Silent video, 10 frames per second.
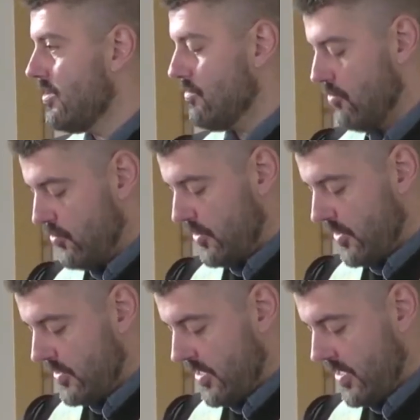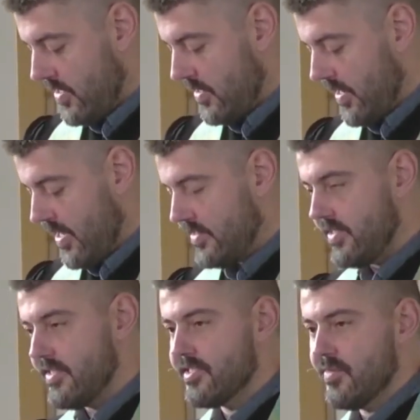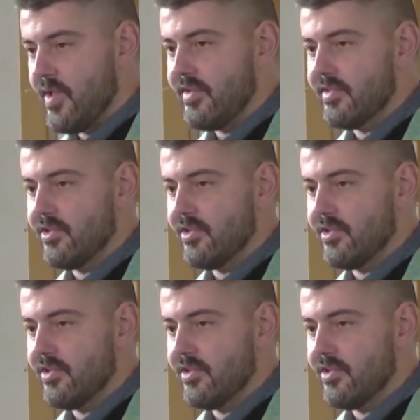rooted in an anti-Semitic